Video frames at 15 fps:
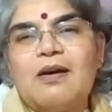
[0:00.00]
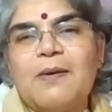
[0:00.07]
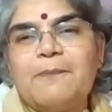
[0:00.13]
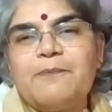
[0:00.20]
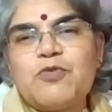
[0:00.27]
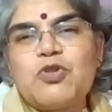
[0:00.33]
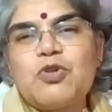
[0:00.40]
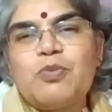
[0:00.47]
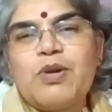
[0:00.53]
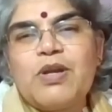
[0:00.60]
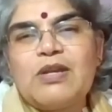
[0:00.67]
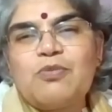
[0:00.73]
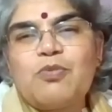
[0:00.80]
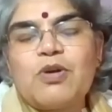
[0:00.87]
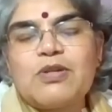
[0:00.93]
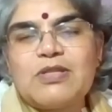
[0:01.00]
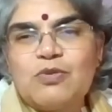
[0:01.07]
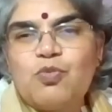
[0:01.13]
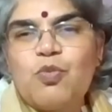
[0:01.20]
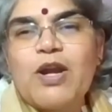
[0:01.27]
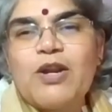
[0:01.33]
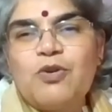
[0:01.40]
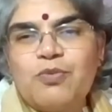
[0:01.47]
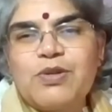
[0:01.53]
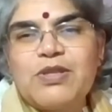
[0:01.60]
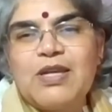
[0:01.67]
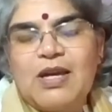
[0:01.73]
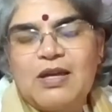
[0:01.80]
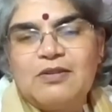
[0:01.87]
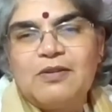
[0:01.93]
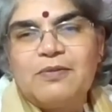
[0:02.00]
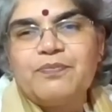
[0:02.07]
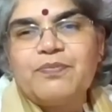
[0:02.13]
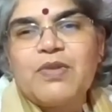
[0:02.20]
So it wasn't one over the other.